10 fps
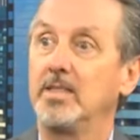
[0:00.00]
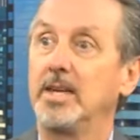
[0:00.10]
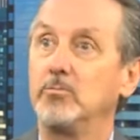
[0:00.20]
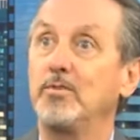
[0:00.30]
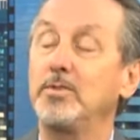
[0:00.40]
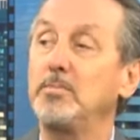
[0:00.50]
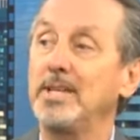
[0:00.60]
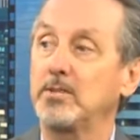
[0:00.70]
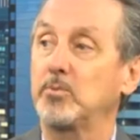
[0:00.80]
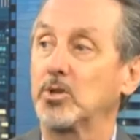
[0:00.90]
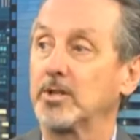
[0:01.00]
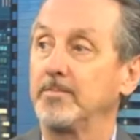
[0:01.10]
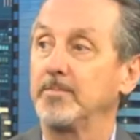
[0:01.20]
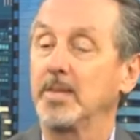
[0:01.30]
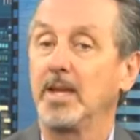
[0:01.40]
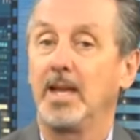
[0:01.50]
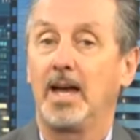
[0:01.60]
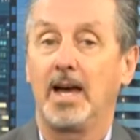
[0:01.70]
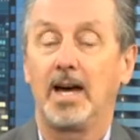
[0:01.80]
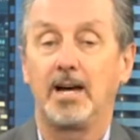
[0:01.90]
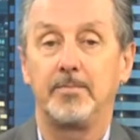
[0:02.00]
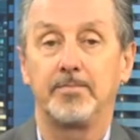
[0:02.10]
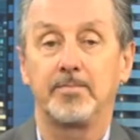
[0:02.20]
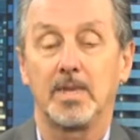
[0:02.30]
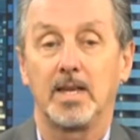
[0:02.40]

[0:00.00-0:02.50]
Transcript: they moved to Pittsburgh. Um,